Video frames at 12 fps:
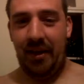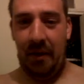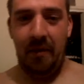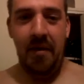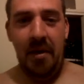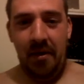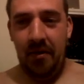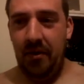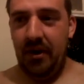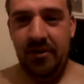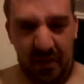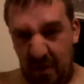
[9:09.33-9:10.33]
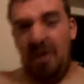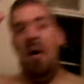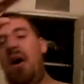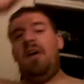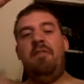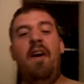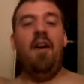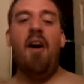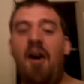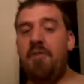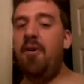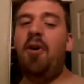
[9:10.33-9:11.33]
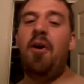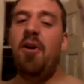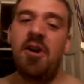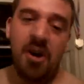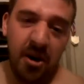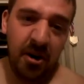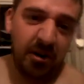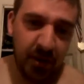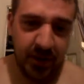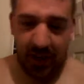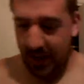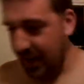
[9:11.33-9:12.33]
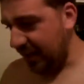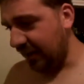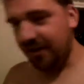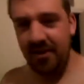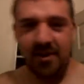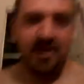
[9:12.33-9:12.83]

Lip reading: And he's like, oh, I fell off. Oh, what the hell?